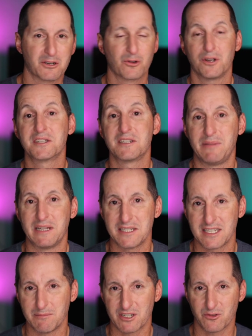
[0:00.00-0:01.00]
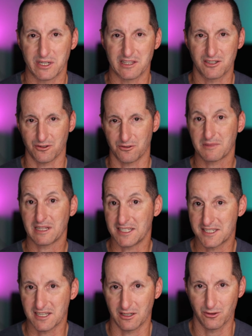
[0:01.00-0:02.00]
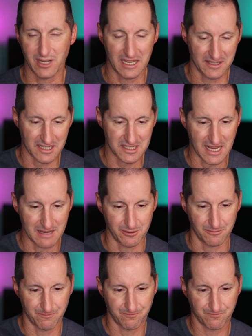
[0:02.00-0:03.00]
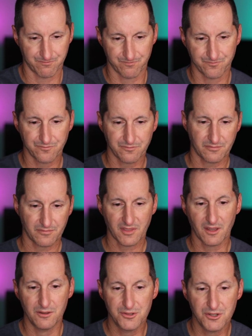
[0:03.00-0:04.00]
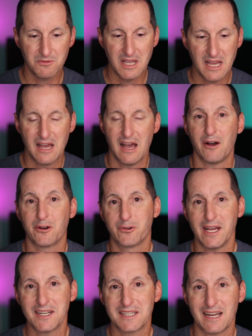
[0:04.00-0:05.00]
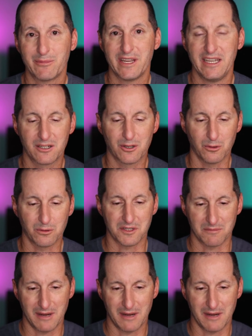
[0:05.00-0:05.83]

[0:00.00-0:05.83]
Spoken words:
cross-dependency between the two. Let's look at an example. So I'll create a table here called